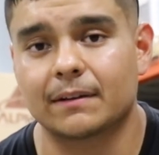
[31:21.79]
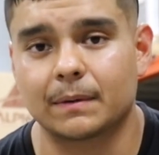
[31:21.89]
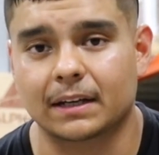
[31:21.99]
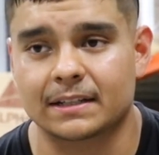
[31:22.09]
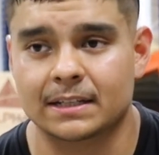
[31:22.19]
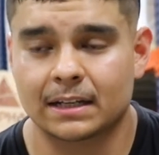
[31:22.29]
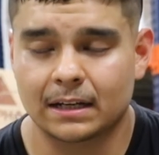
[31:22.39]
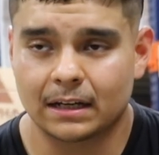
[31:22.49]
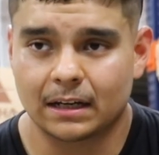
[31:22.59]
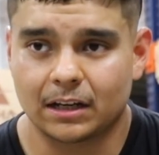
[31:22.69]
Because,
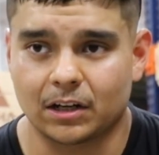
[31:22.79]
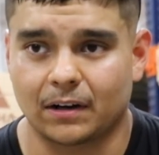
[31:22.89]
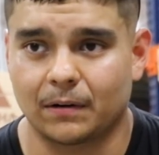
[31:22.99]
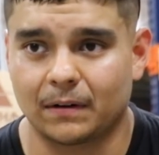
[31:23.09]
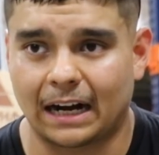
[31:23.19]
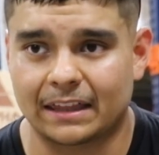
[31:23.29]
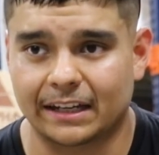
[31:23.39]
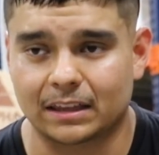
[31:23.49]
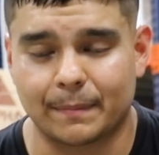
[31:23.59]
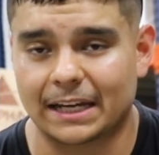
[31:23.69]
you know, I
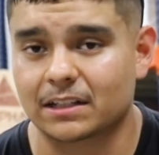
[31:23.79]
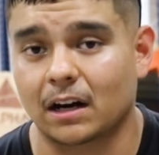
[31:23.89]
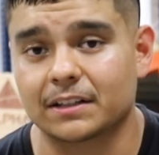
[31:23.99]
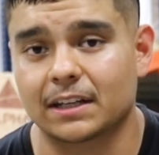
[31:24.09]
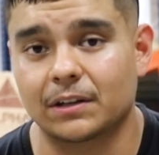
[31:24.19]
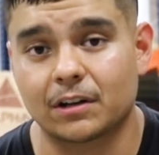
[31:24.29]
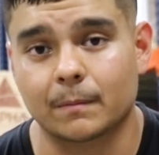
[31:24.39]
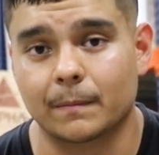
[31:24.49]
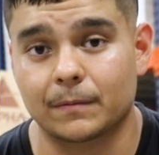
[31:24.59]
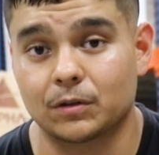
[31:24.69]
think the best content you
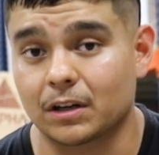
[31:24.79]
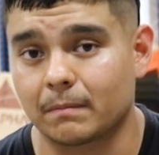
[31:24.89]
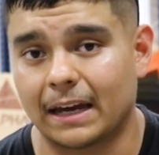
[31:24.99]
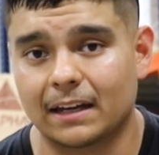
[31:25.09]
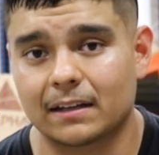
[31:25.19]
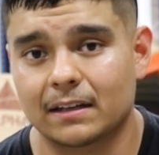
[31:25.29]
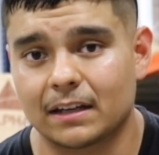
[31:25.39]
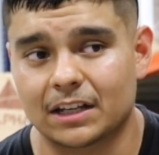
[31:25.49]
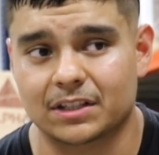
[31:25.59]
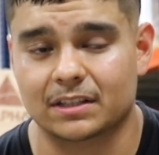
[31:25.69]
can make
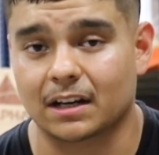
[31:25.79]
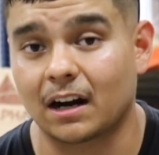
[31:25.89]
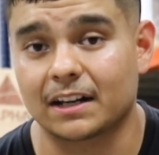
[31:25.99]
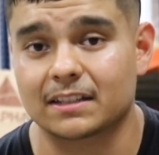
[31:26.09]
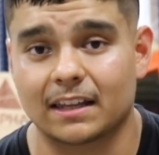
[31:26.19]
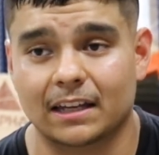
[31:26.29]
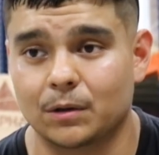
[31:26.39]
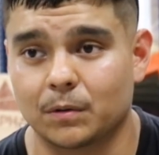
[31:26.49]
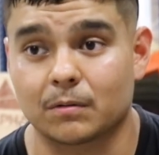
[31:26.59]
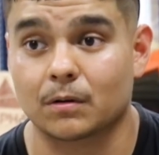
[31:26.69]
is just the content that you
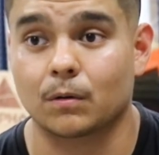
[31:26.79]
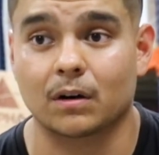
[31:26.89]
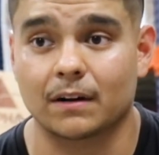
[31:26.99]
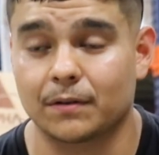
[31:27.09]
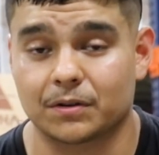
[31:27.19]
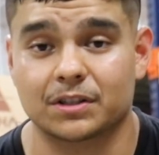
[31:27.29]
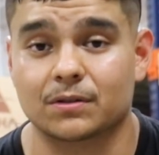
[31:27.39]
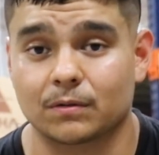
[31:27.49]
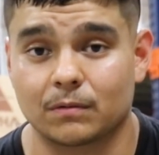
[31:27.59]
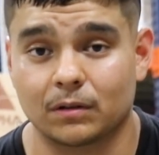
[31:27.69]
would record if you were just
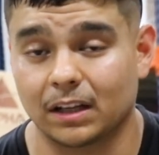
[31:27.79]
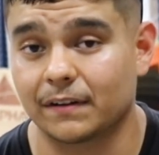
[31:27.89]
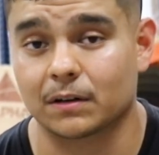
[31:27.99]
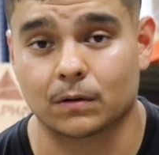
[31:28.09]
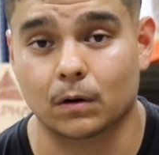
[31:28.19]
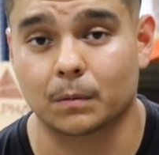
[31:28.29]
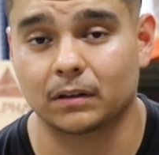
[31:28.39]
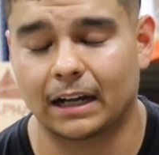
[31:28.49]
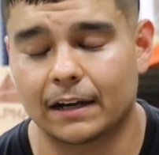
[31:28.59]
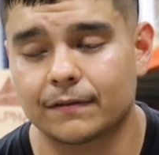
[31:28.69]
living your normal
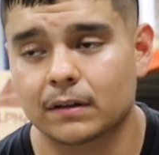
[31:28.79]
life.